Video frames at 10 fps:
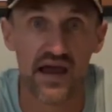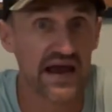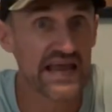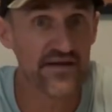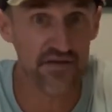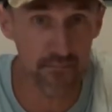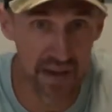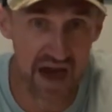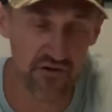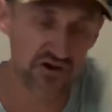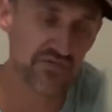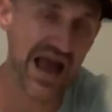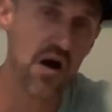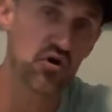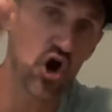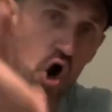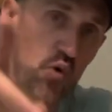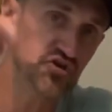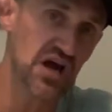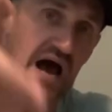And even better, you now
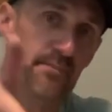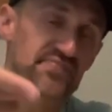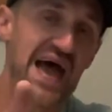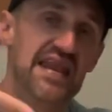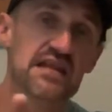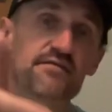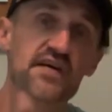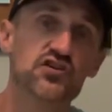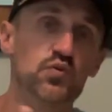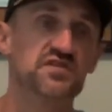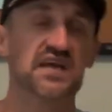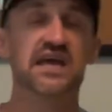coach up that individual and say,